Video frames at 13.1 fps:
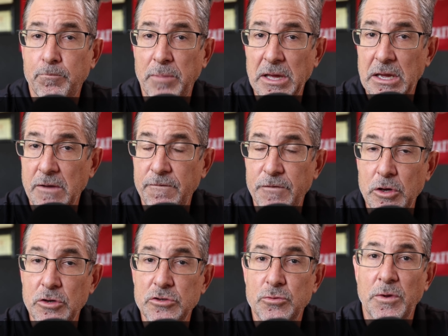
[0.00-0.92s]
be
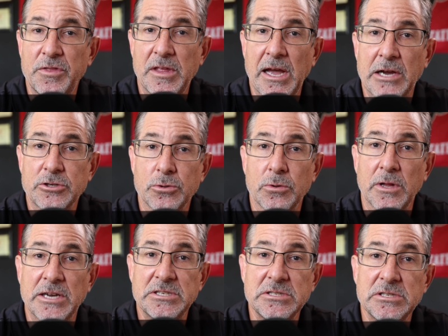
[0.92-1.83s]
confused with the actual
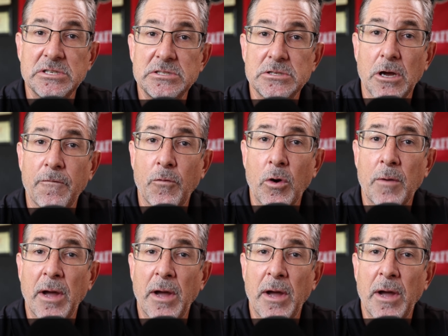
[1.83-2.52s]
licensing software